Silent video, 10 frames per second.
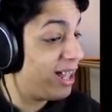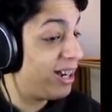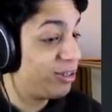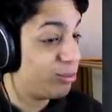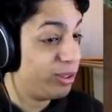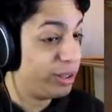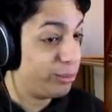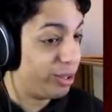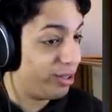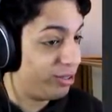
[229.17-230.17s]
That is really
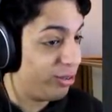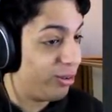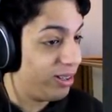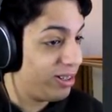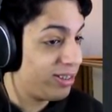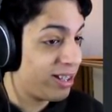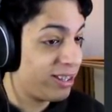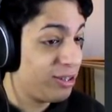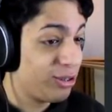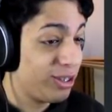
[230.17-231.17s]
weird. Alright, let's get
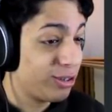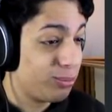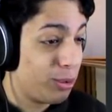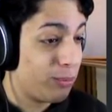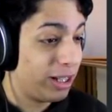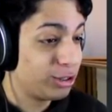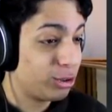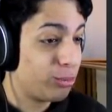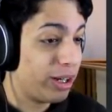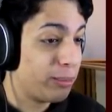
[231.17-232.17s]
into this room. Not
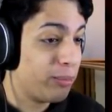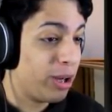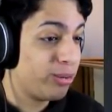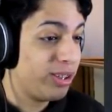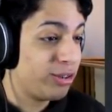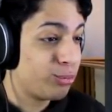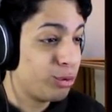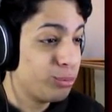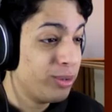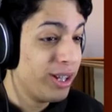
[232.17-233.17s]
sure what about this
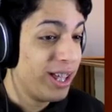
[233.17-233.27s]
room.